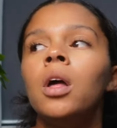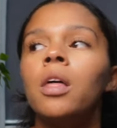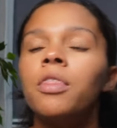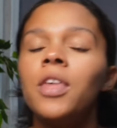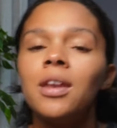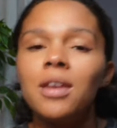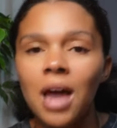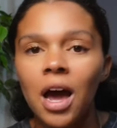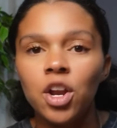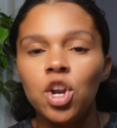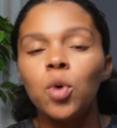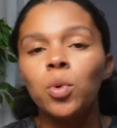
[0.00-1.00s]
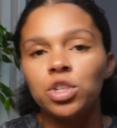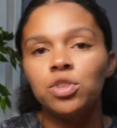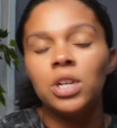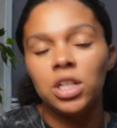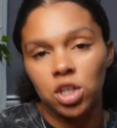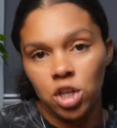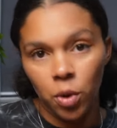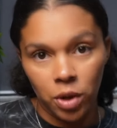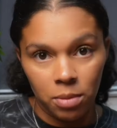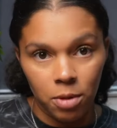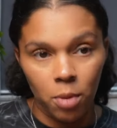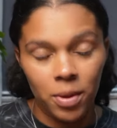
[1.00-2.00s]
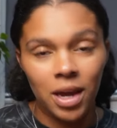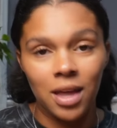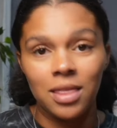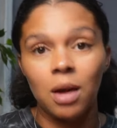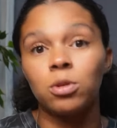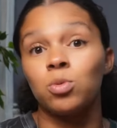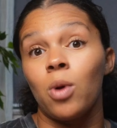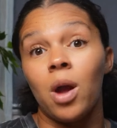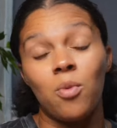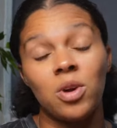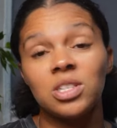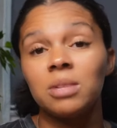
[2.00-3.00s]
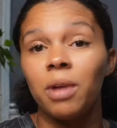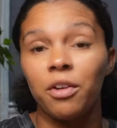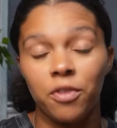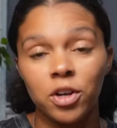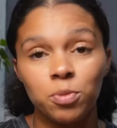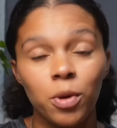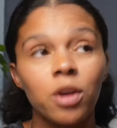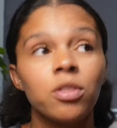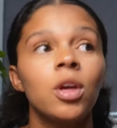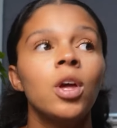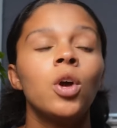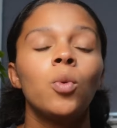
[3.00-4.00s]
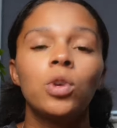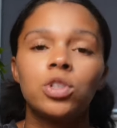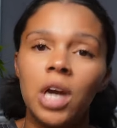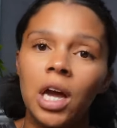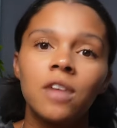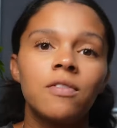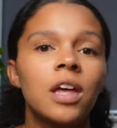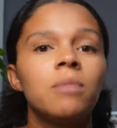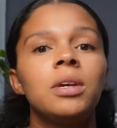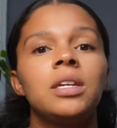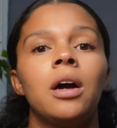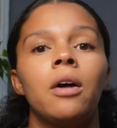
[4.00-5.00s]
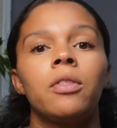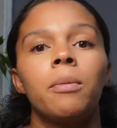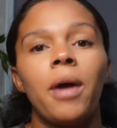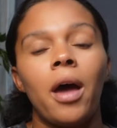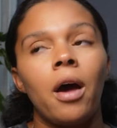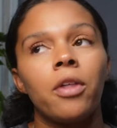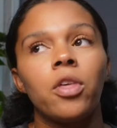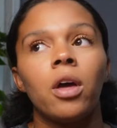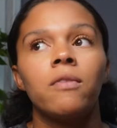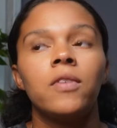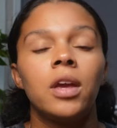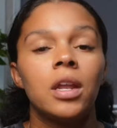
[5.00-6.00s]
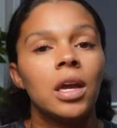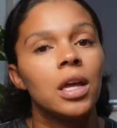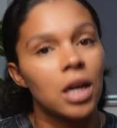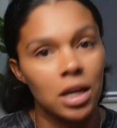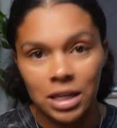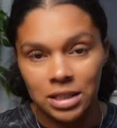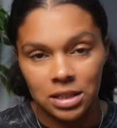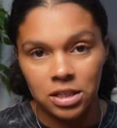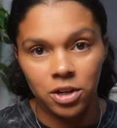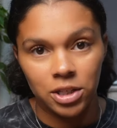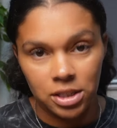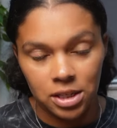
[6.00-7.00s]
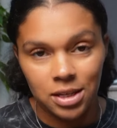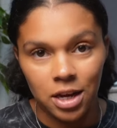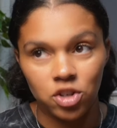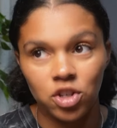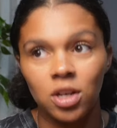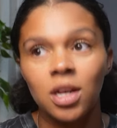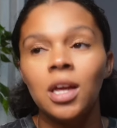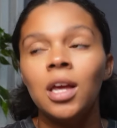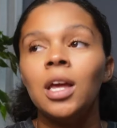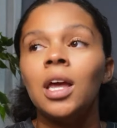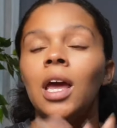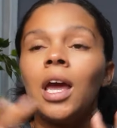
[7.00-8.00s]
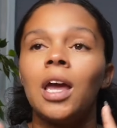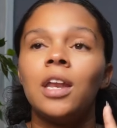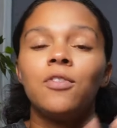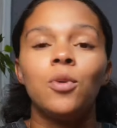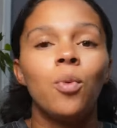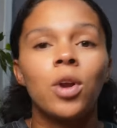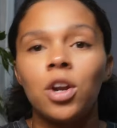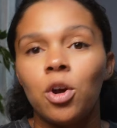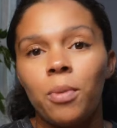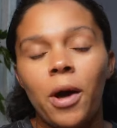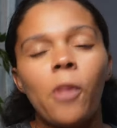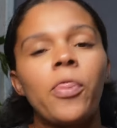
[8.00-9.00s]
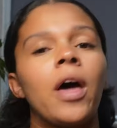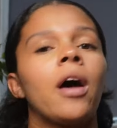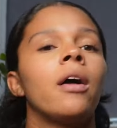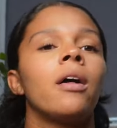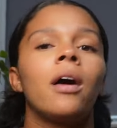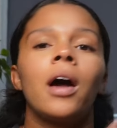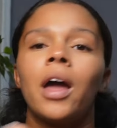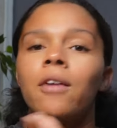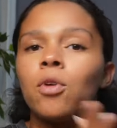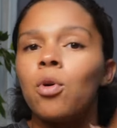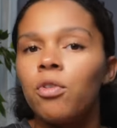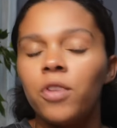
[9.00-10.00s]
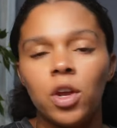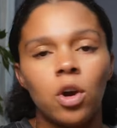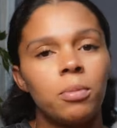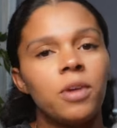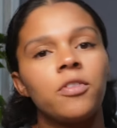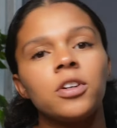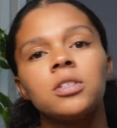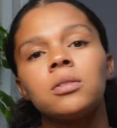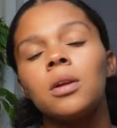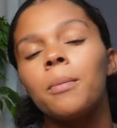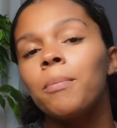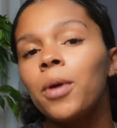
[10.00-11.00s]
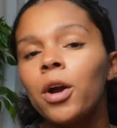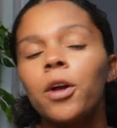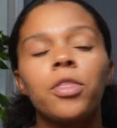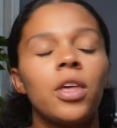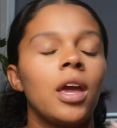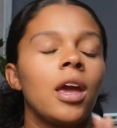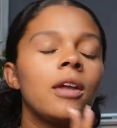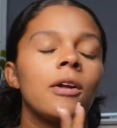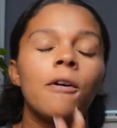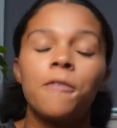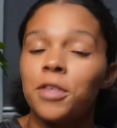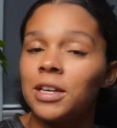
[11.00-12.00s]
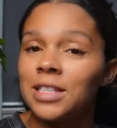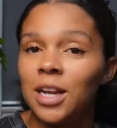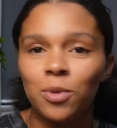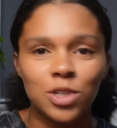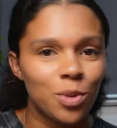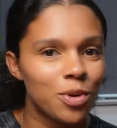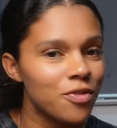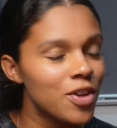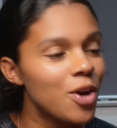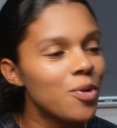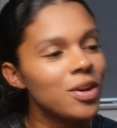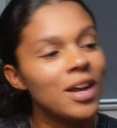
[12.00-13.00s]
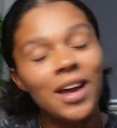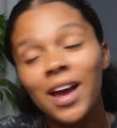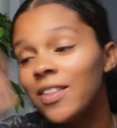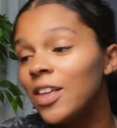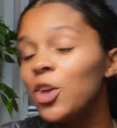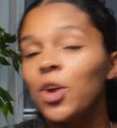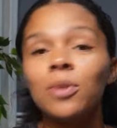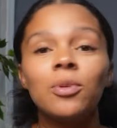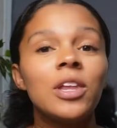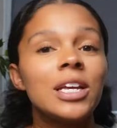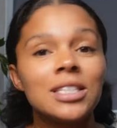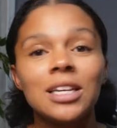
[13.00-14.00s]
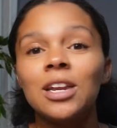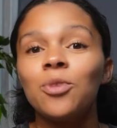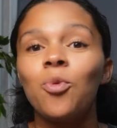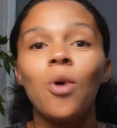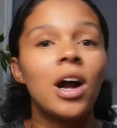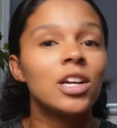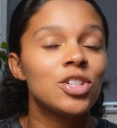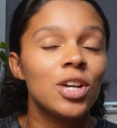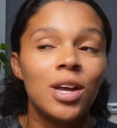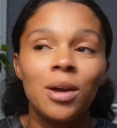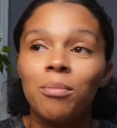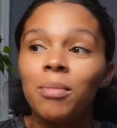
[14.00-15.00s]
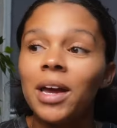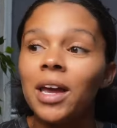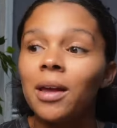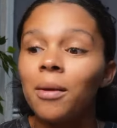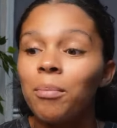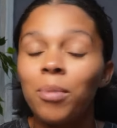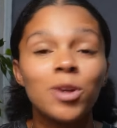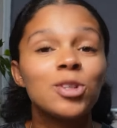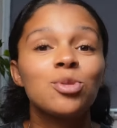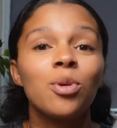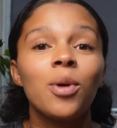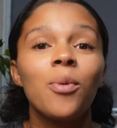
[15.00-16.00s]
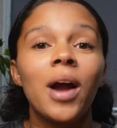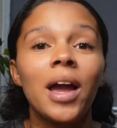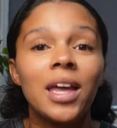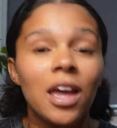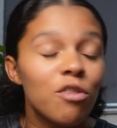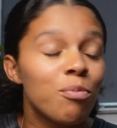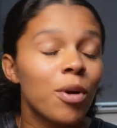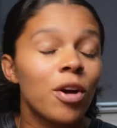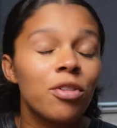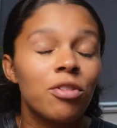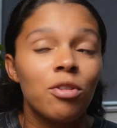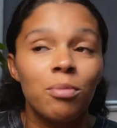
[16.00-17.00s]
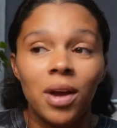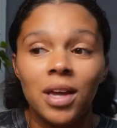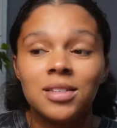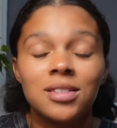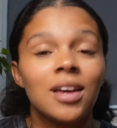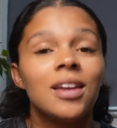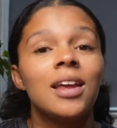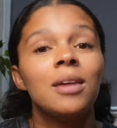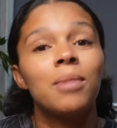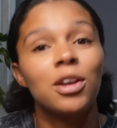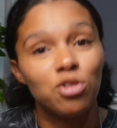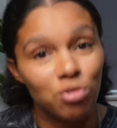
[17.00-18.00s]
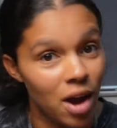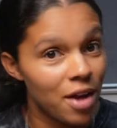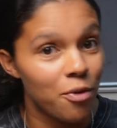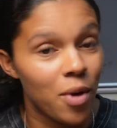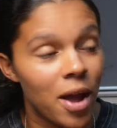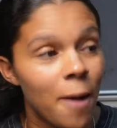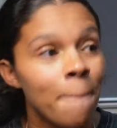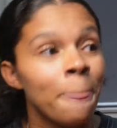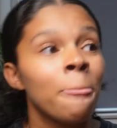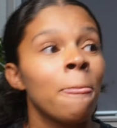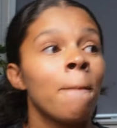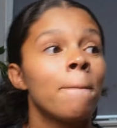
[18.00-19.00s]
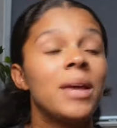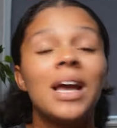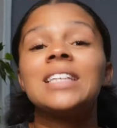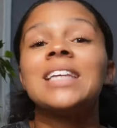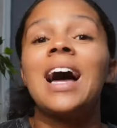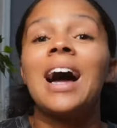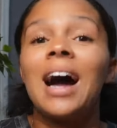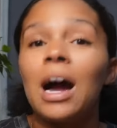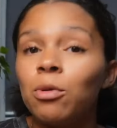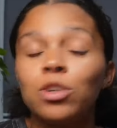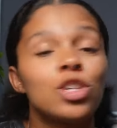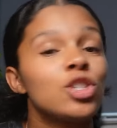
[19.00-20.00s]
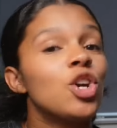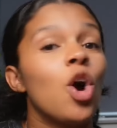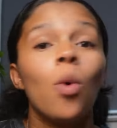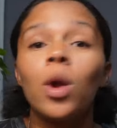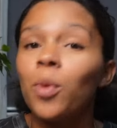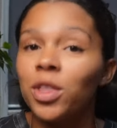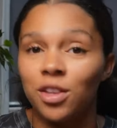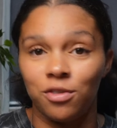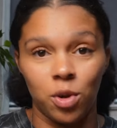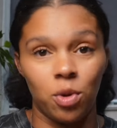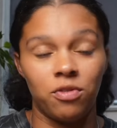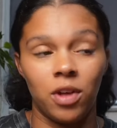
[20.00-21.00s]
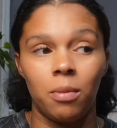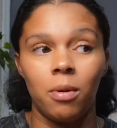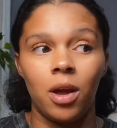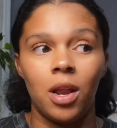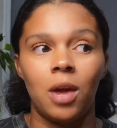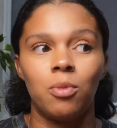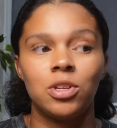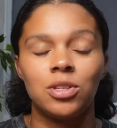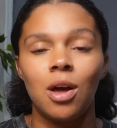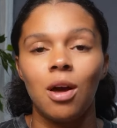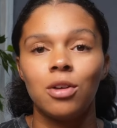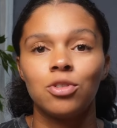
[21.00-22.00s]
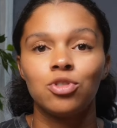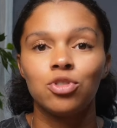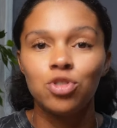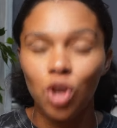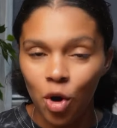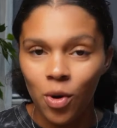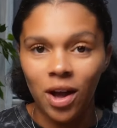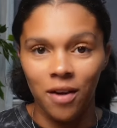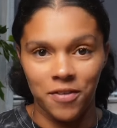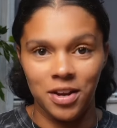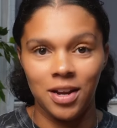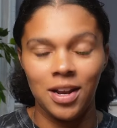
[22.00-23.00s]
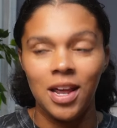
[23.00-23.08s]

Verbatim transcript: than not know what you need to know in the moment. And that was where I was in my first birth, which kind of led me down the path of getting an unnecessary C section. And if you want to know about that, I have a whole video on my first birth and all the things that I wish I would have known. And then you can listen and watch my birth story where I gave birth to my son in my driveway because I was just going with the flow of labor and I was so confident